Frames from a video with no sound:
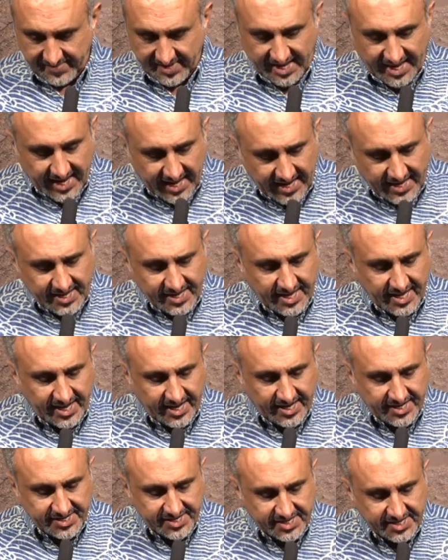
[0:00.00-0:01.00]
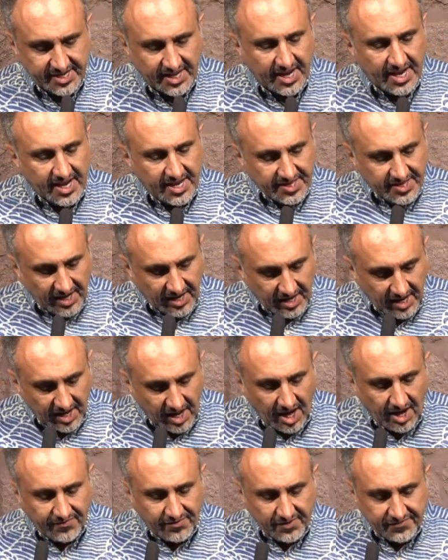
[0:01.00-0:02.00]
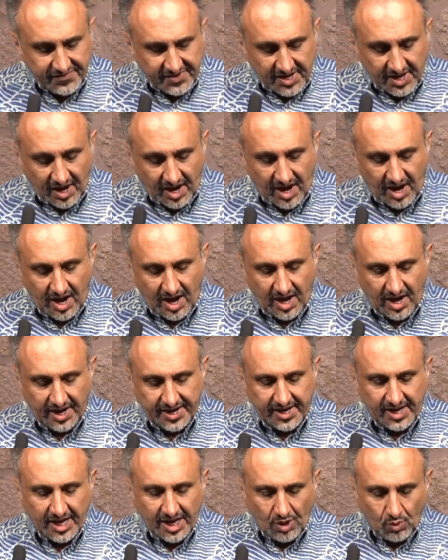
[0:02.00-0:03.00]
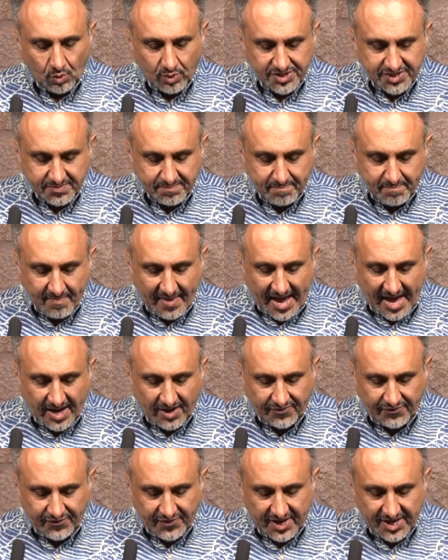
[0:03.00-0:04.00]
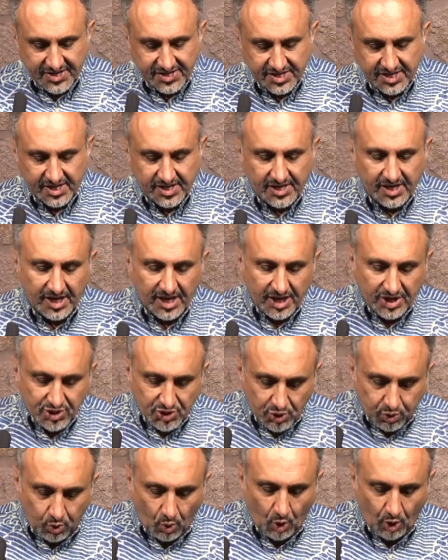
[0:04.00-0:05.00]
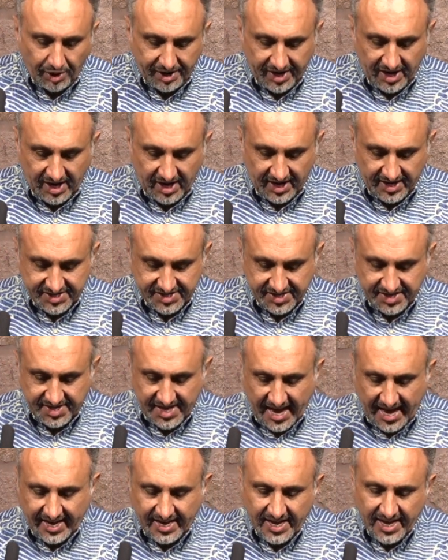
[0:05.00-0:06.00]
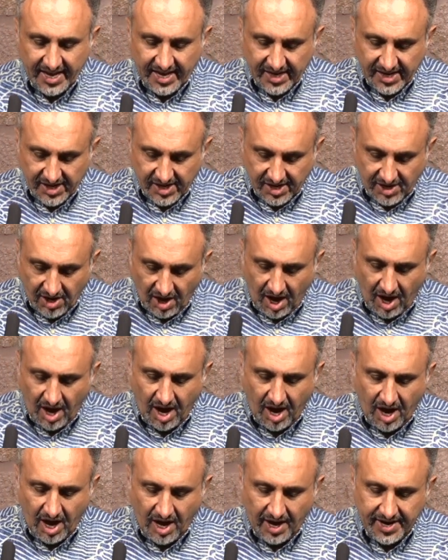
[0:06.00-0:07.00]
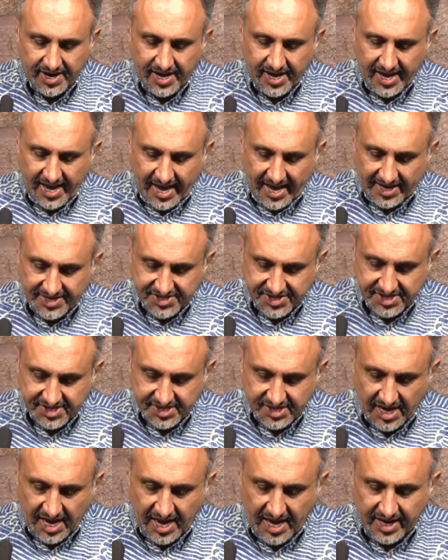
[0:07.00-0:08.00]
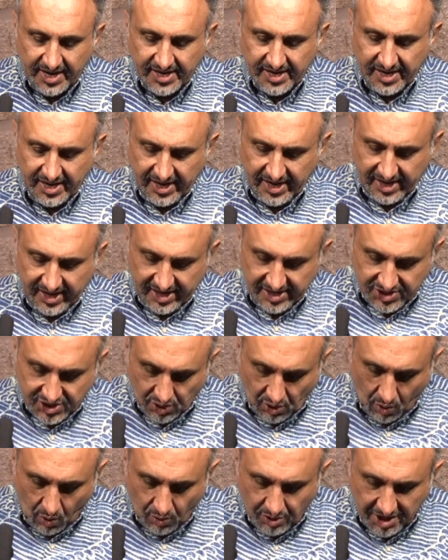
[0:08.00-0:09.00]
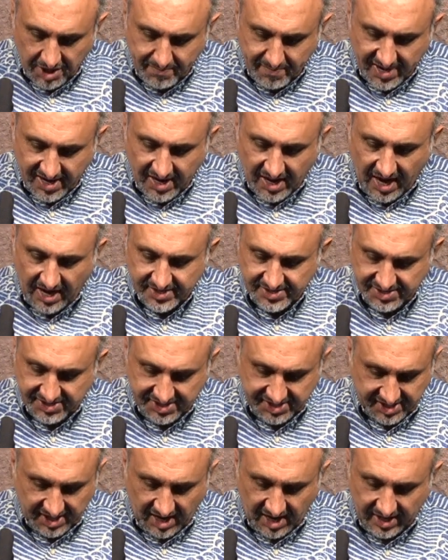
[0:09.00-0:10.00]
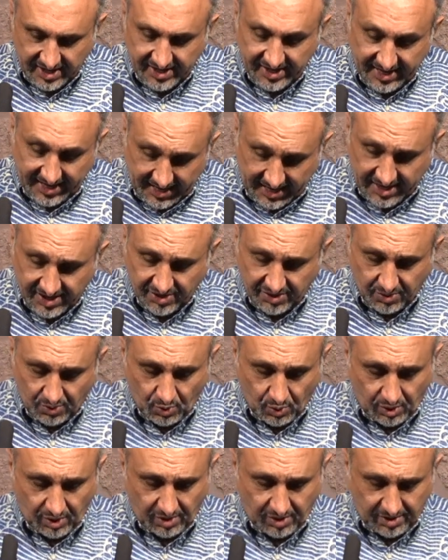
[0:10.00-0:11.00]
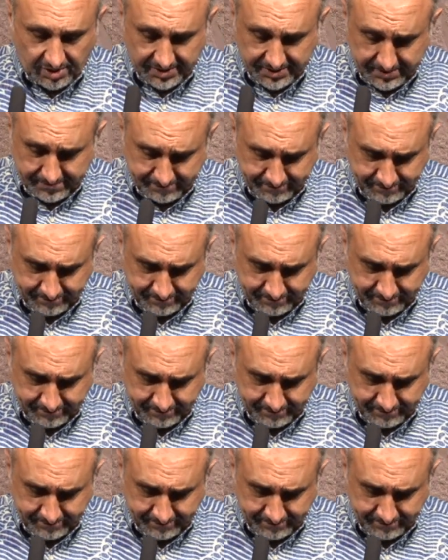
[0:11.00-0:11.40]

In this, the love of God was manifested toward us that God has sent his only begotten Son into the world